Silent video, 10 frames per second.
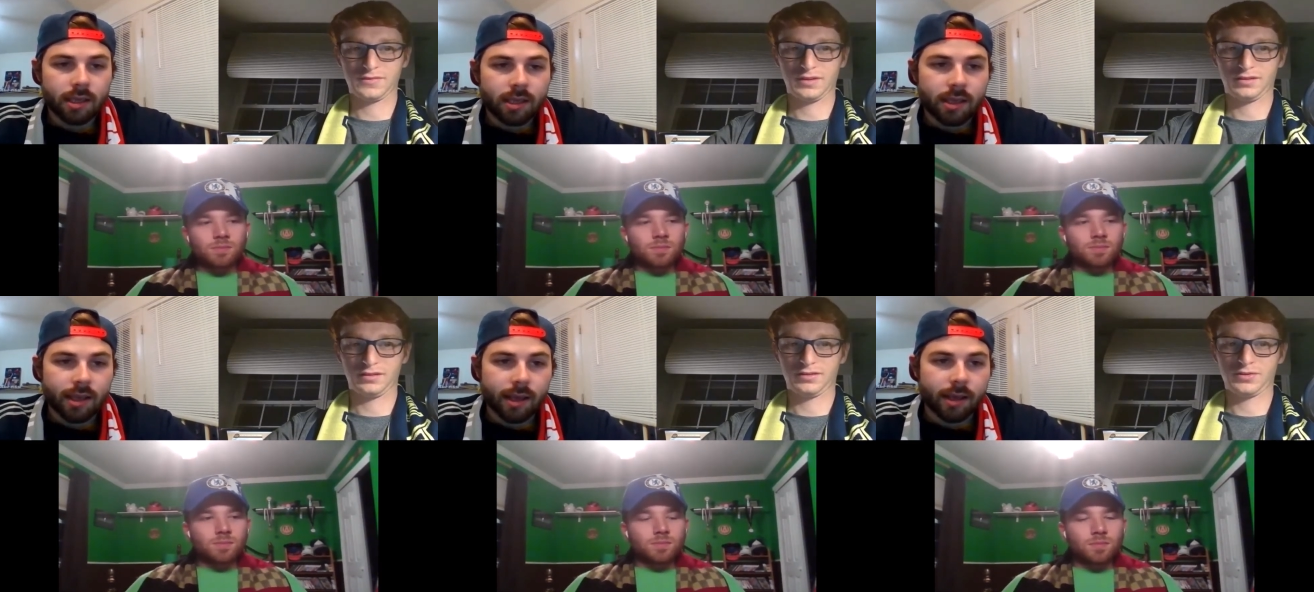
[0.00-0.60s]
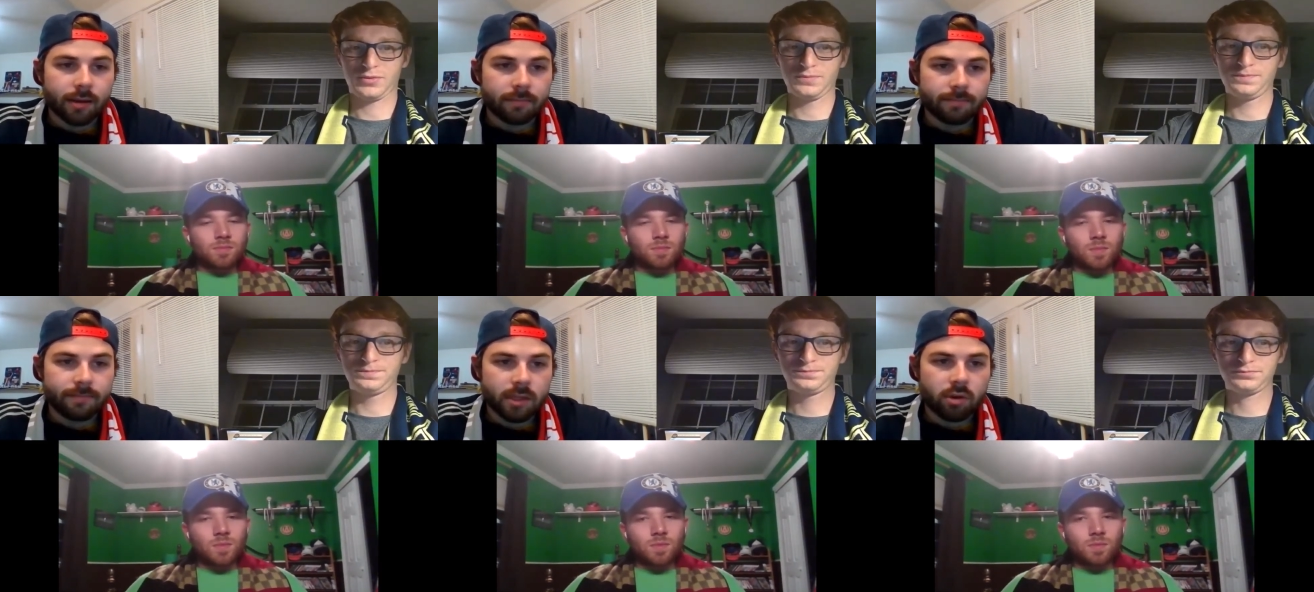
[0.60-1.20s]
Speaker 1: Um,
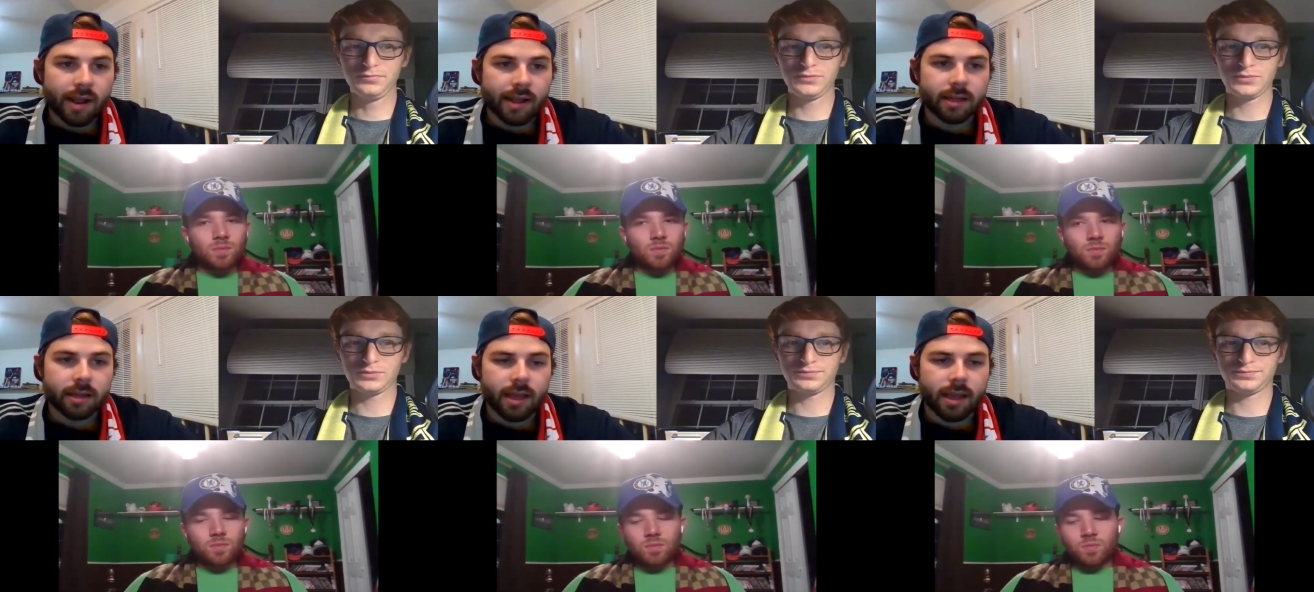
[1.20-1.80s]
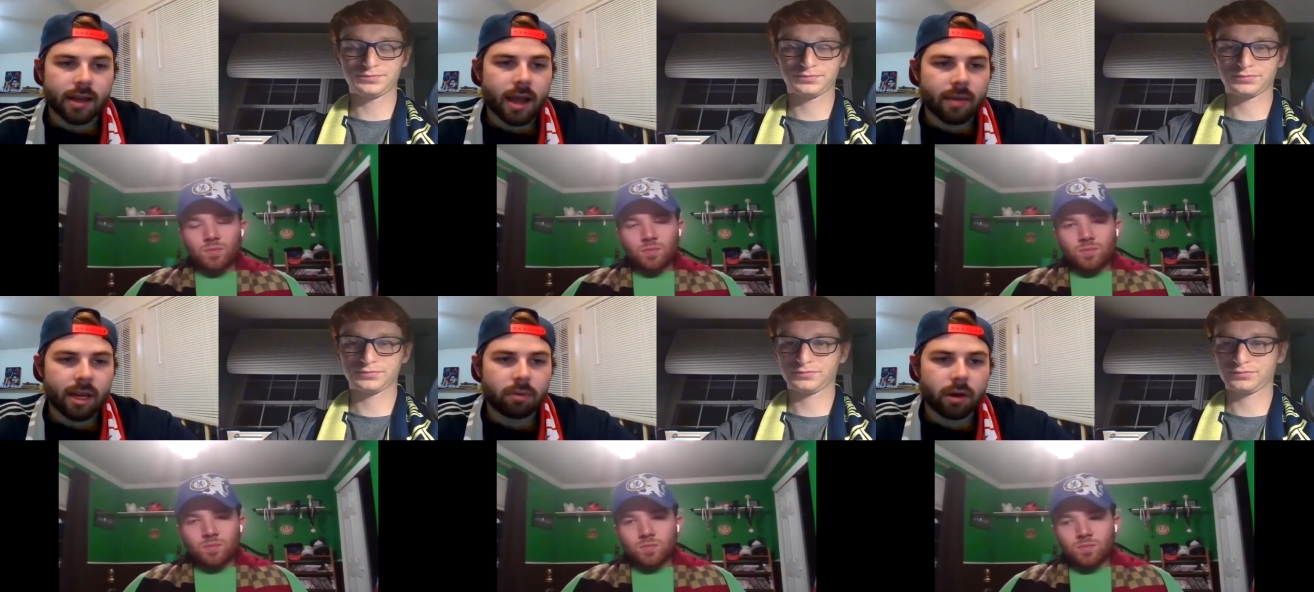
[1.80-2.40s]
granted, again, not
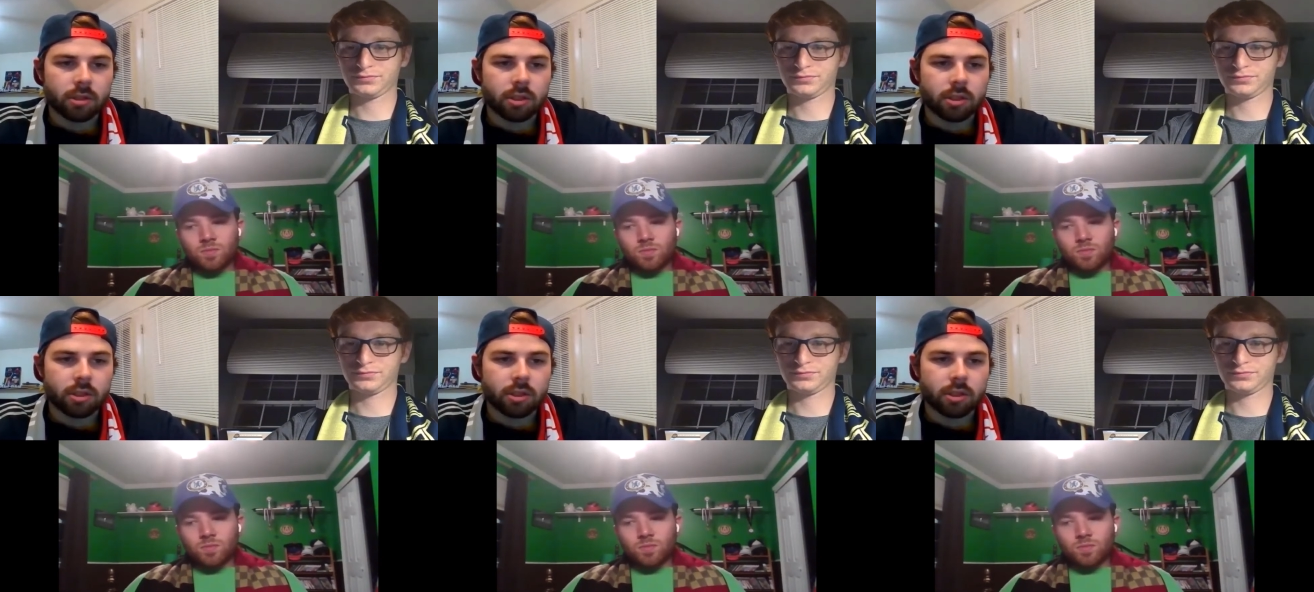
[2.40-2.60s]
many players